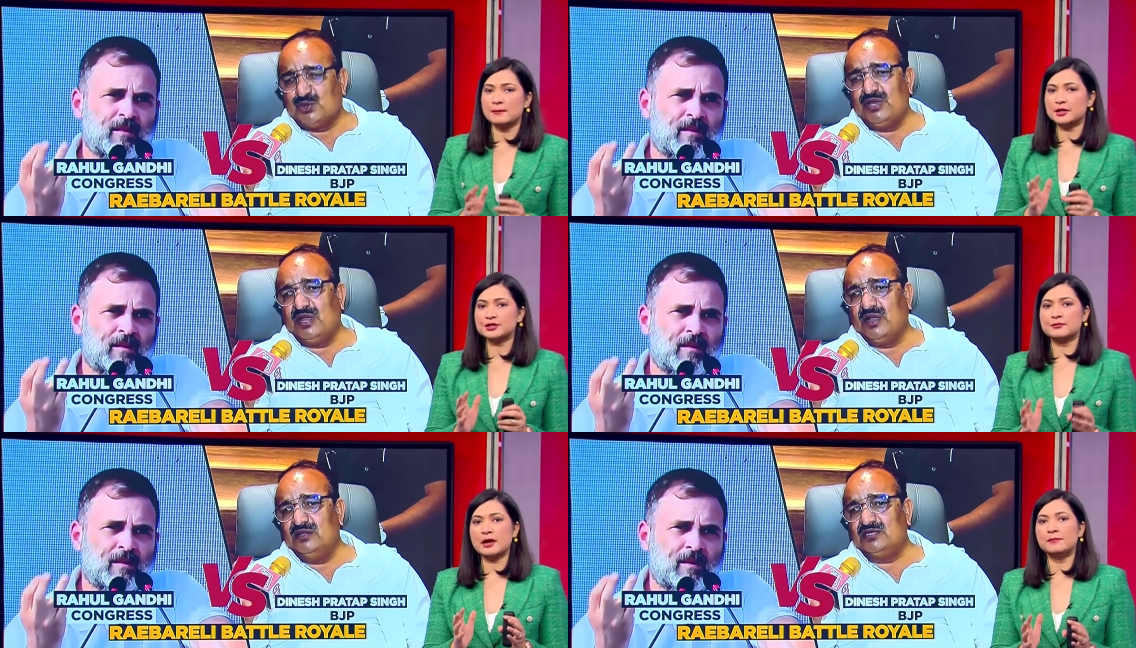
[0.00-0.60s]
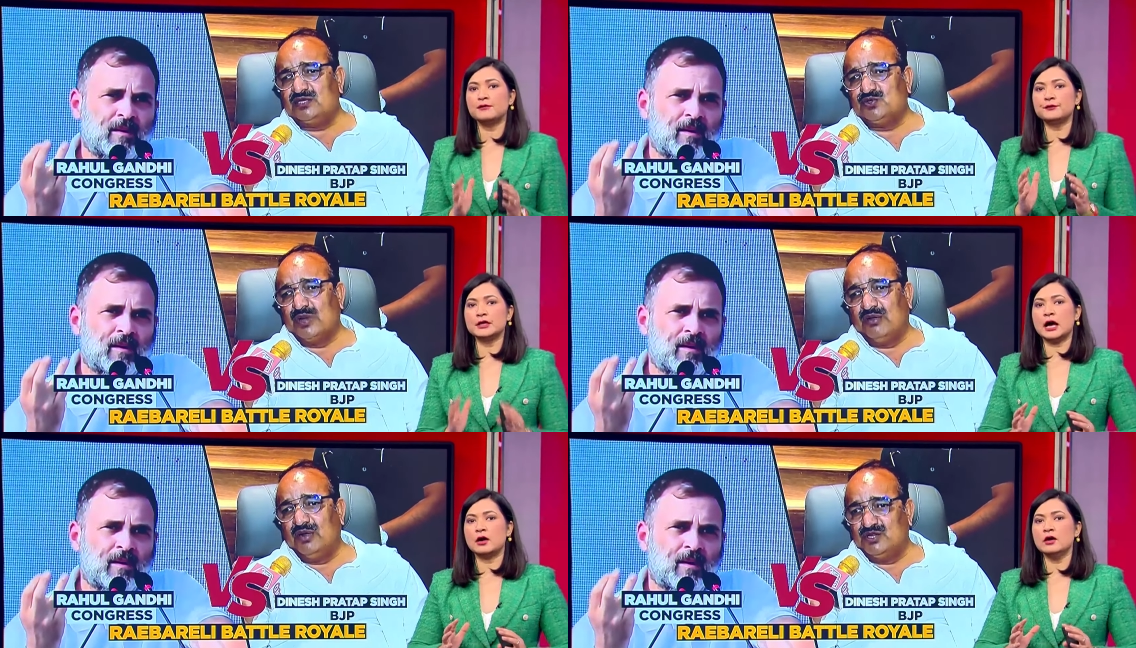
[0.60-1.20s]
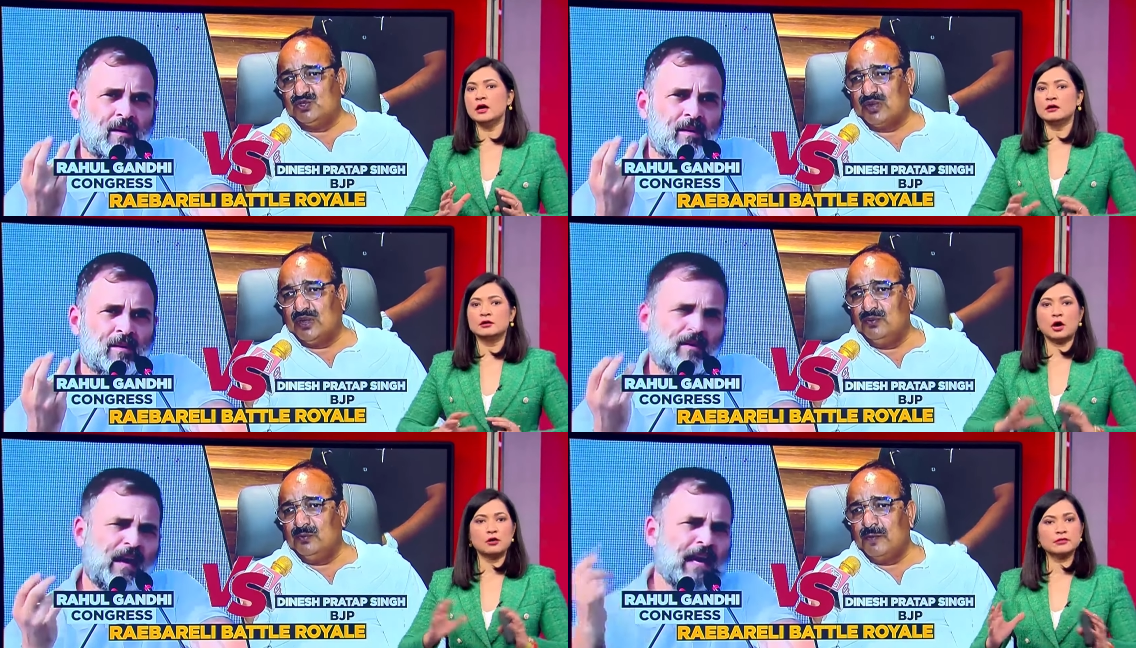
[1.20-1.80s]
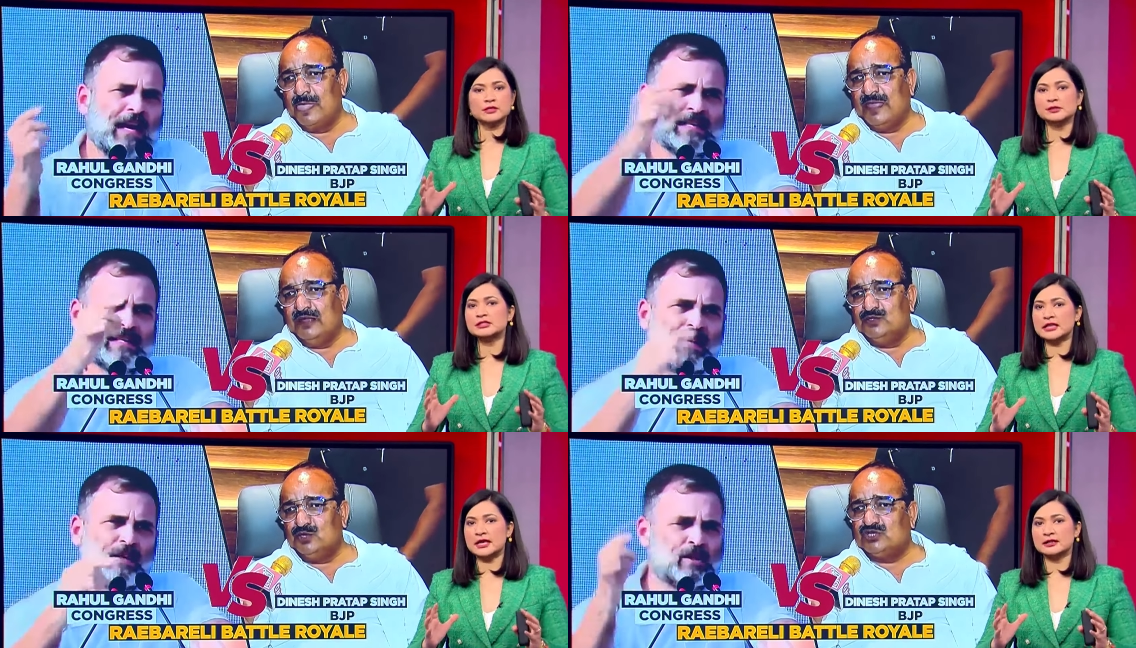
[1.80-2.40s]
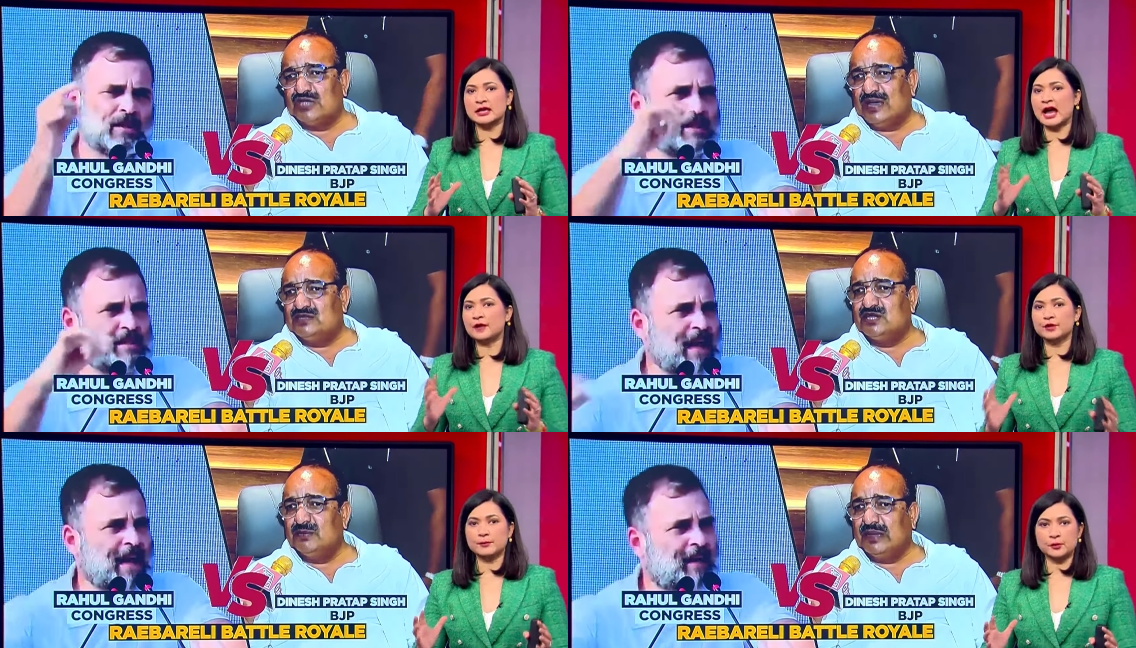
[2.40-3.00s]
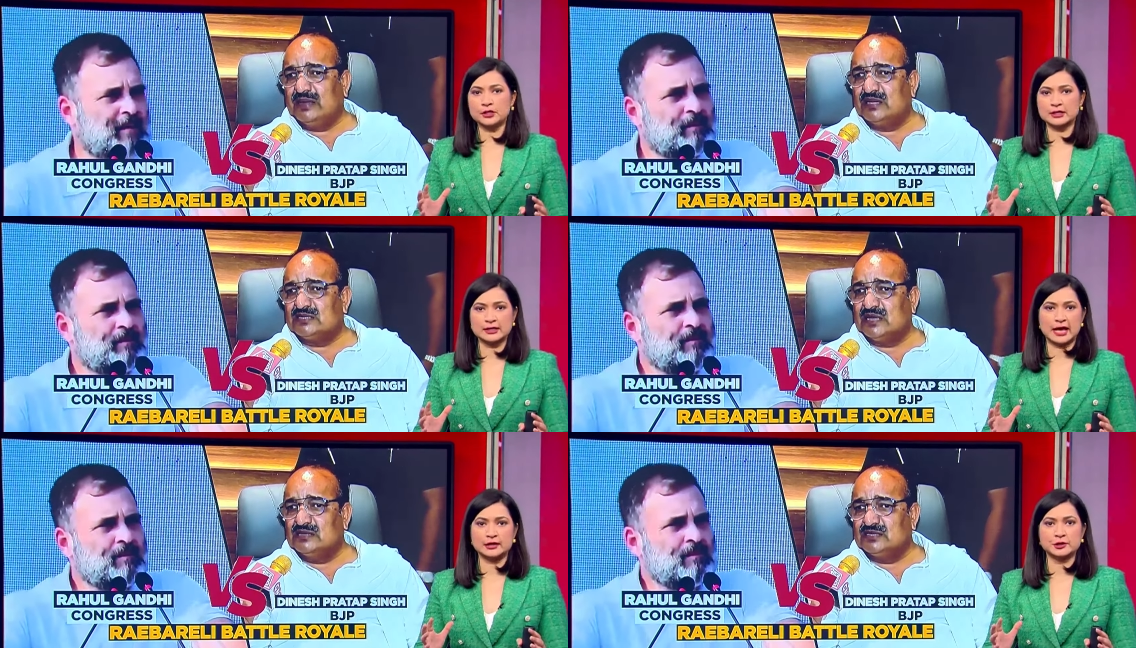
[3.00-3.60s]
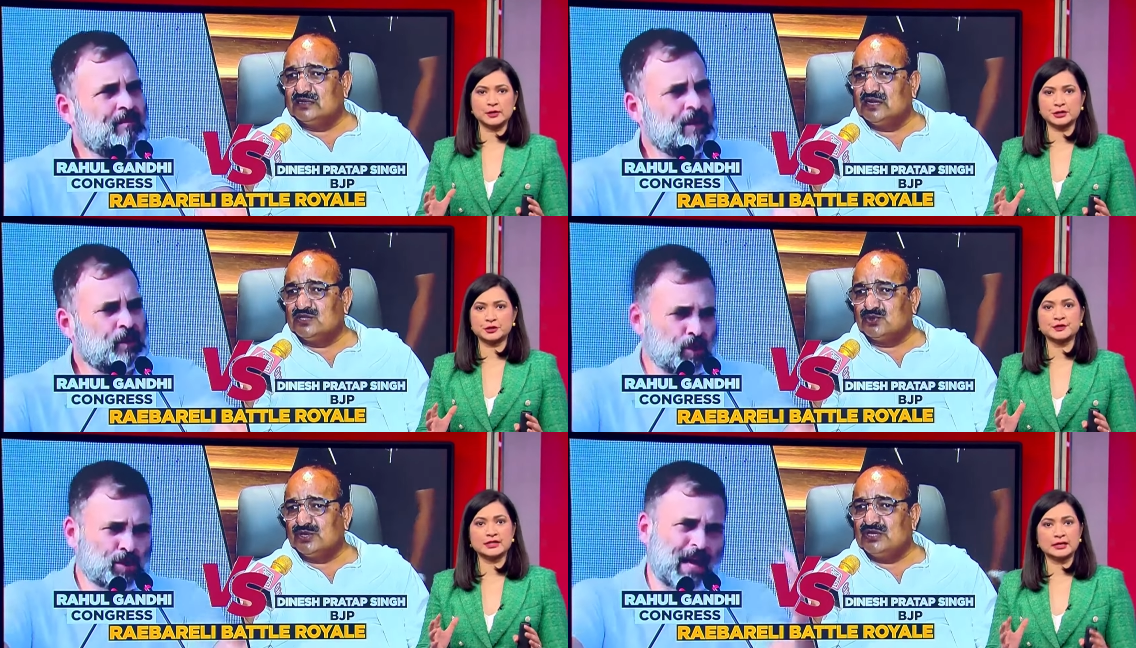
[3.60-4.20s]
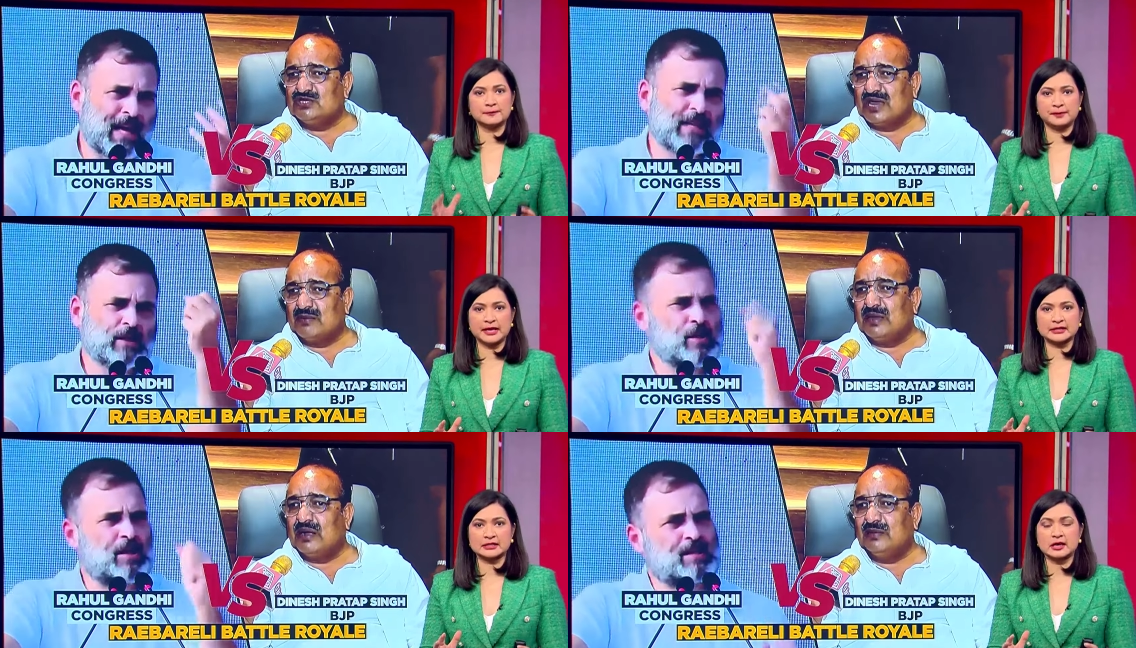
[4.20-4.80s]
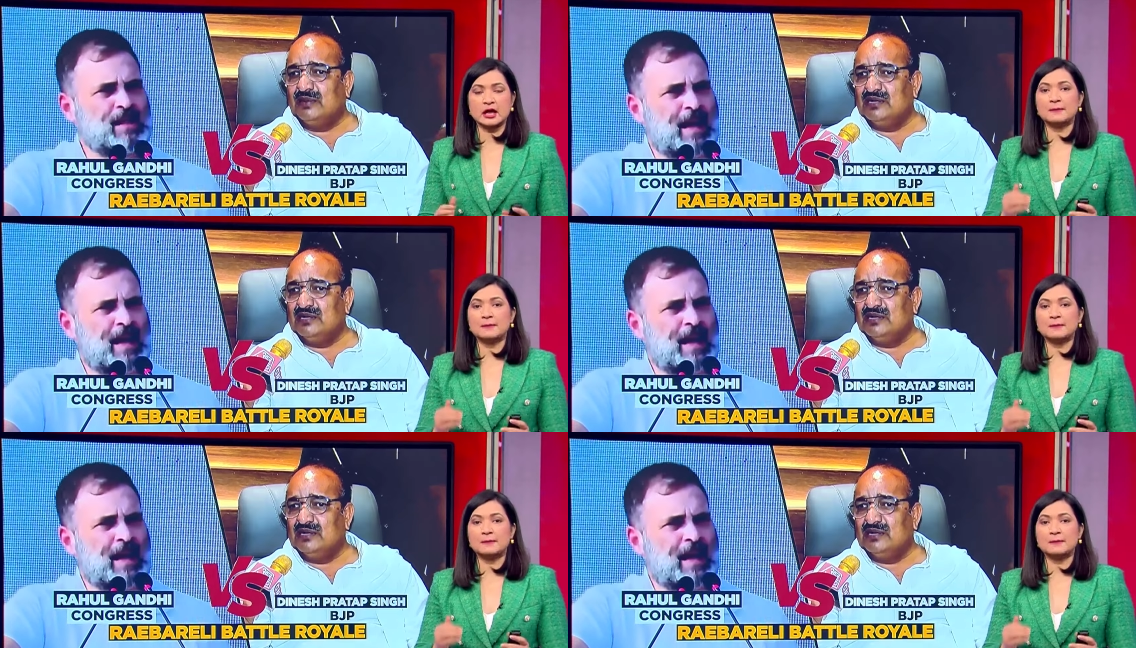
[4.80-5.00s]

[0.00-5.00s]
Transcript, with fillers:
Speaker 1: Because remember, for now, Congress will say they have their political calculations in place.